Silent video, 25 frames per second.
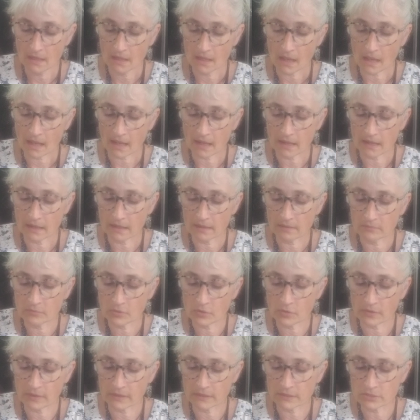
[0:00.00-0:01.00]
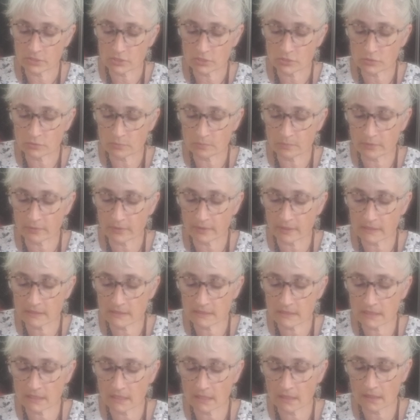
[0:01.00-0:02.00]
I am going to
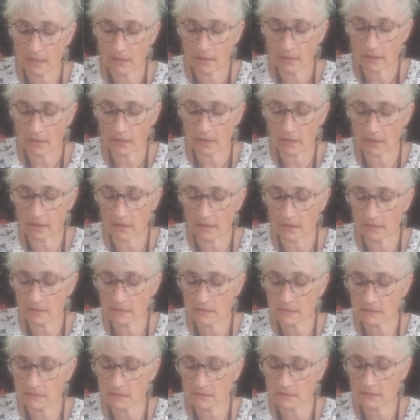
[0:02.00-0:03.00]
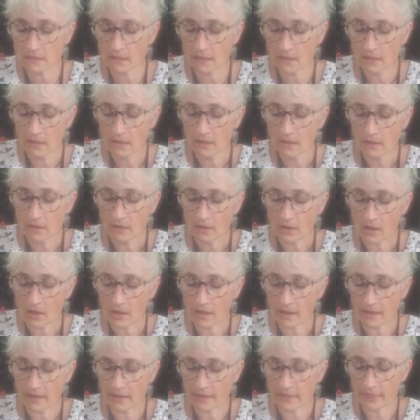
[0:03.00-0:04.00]
put this
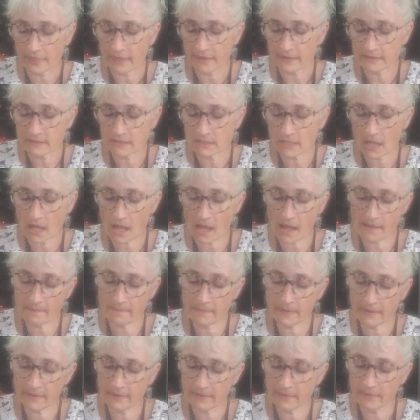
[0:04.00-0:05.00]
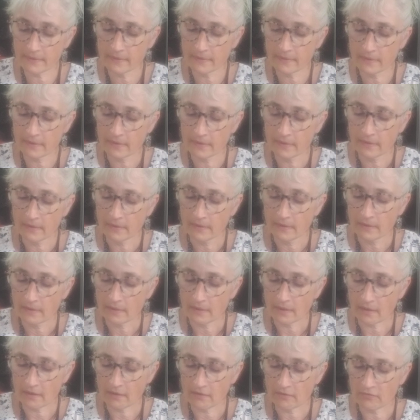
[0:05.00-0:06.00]
on the top
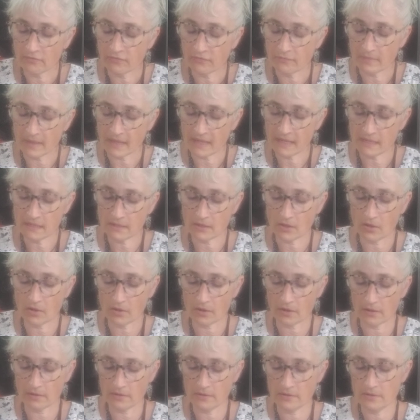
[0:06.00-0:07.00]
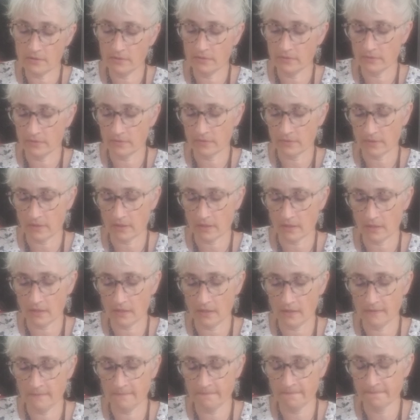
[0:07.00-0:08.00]
of my card,
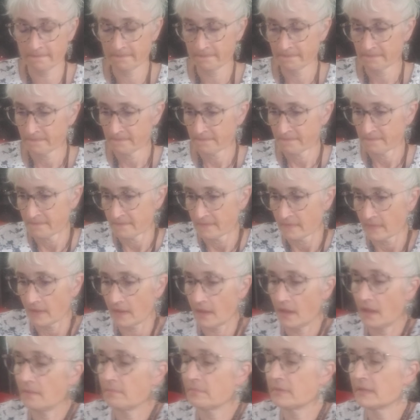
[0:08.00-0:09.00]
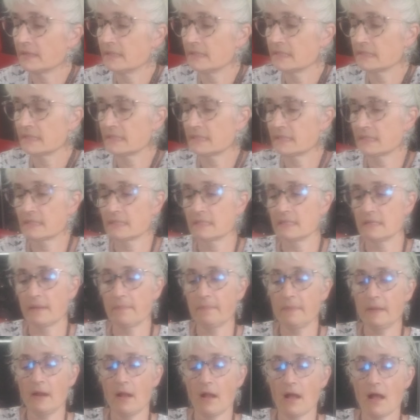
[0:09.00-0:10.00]
okay? I'm gonna
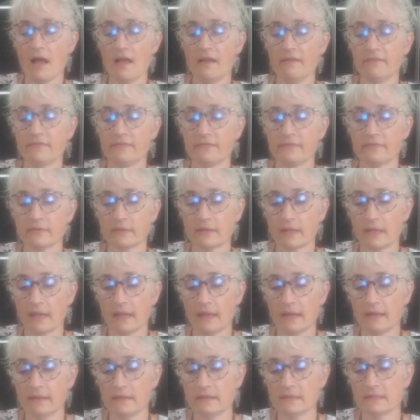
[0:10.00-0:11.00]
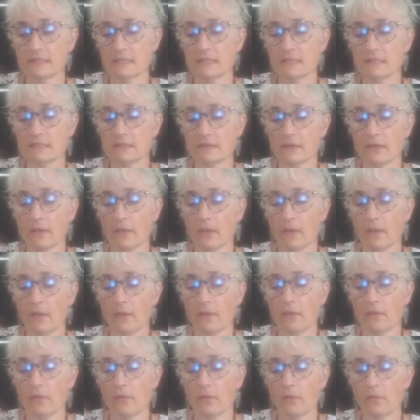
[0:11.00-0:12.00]
snip it off, okay? This is
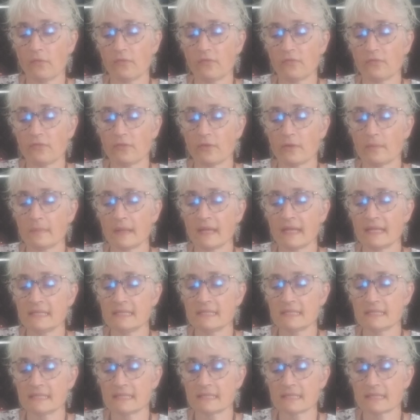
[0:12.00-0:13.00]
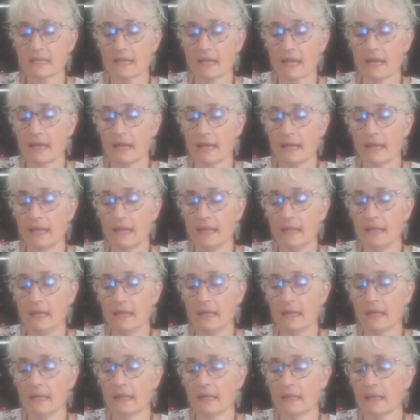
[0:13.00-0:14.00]
for my sky.
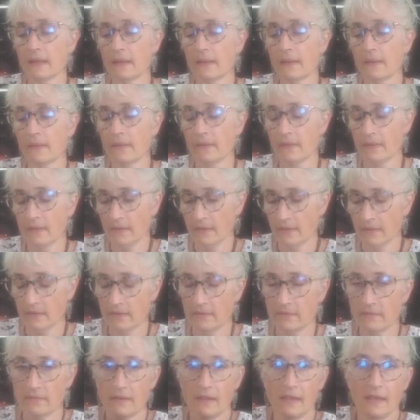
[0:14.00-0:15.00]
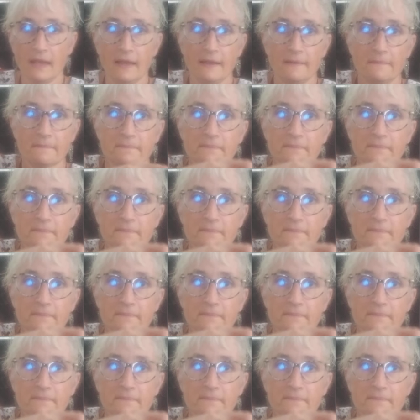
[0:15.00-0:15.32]
Okay,